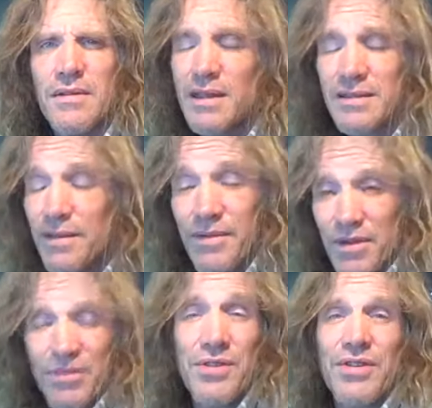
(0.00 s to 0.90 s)
That's
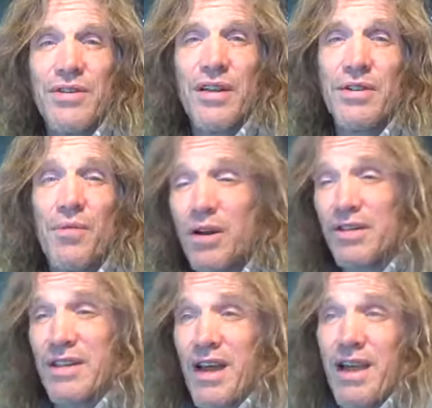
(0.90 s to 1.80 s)
evolution. Now, you want
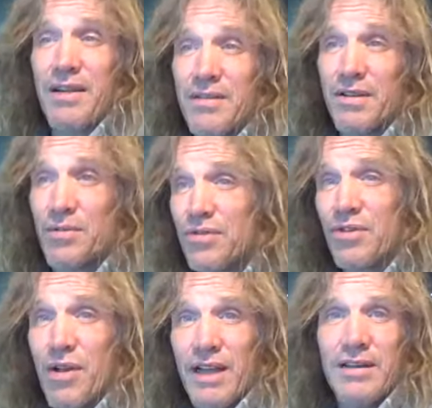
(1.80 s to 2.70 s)
to deny evolution?
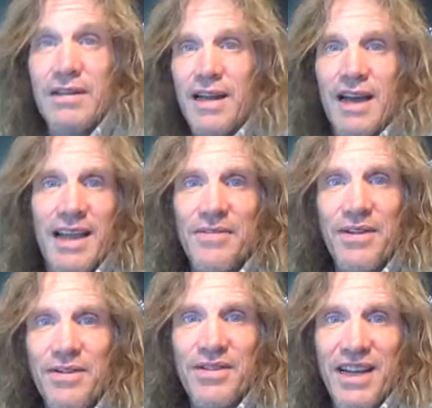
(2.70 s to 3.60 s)
Go ahead and deny
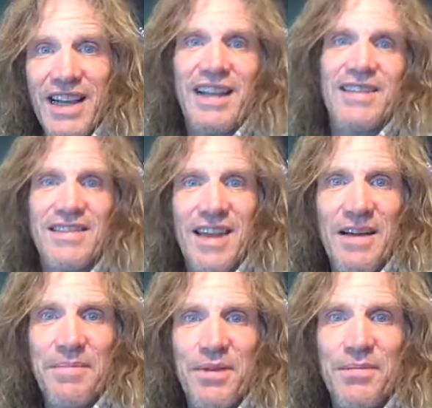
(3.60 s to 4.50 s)
evolution. I can't
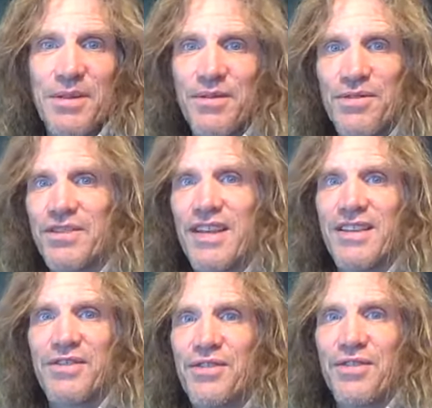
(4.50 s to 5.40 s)
stop you, but don't say
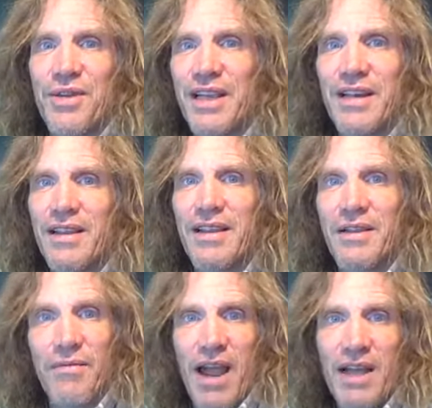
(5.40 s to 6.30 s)
that you're doing
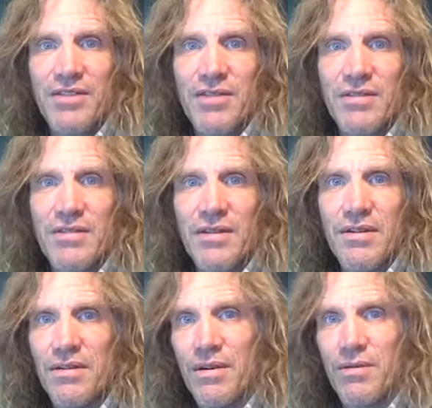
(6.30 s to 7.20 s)
anything rational
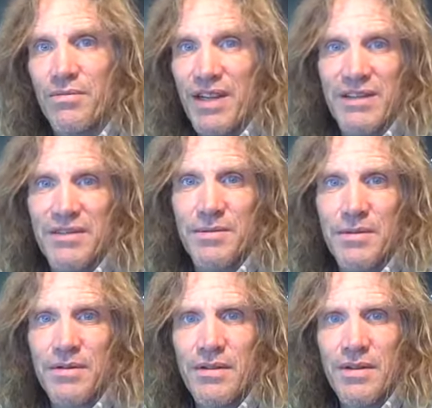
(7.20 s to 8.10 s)
or
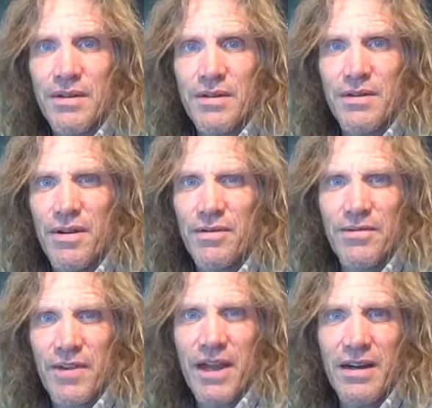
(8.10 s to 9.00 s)
reasonable or
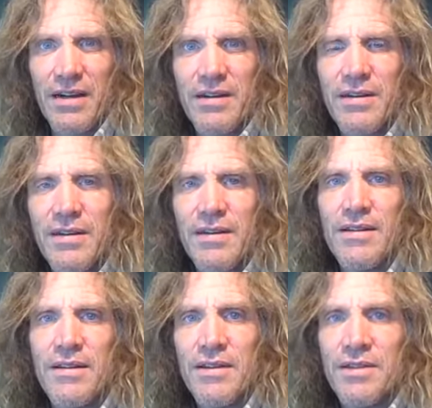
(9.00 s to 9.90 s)
fair.
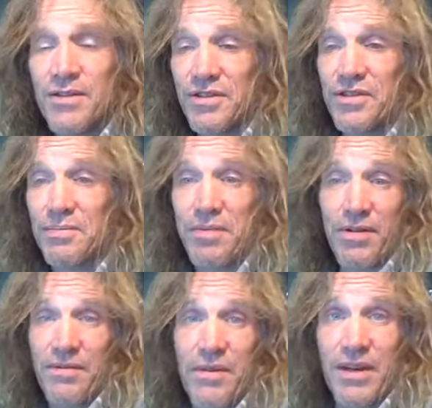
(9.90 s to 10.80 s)
You're just
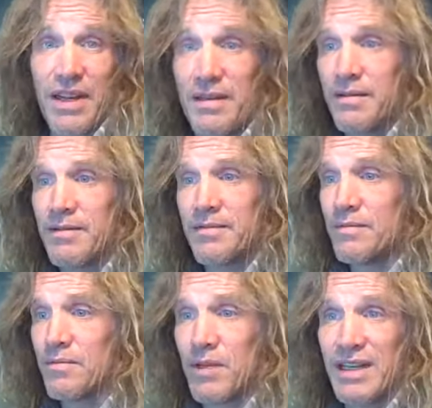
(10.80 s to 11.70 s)
perverting
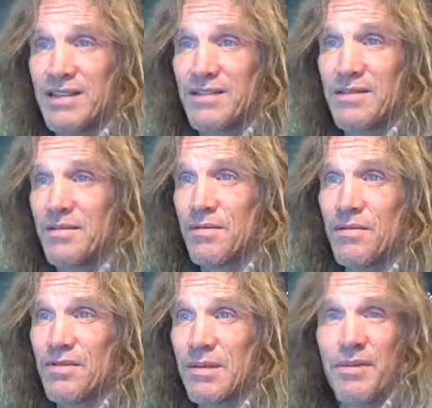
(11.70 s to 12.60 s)
what is
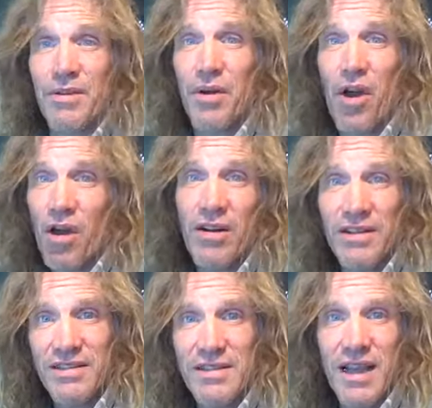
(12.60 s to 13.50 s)
some of the
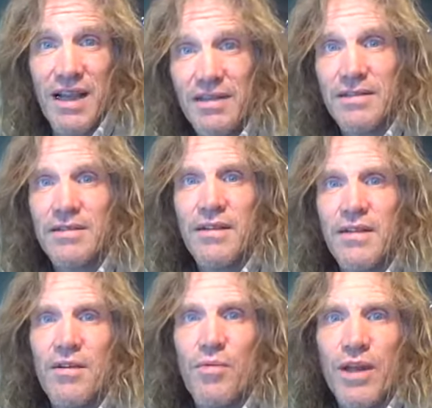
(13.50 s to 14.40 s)
hardest science
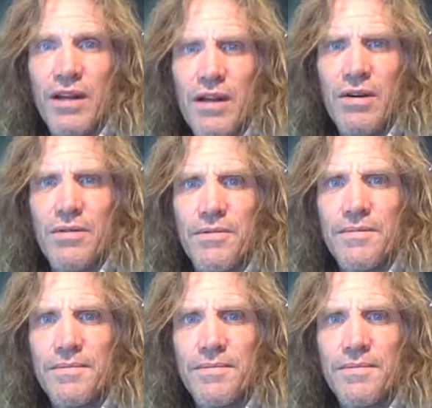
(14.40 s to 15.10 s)
we know.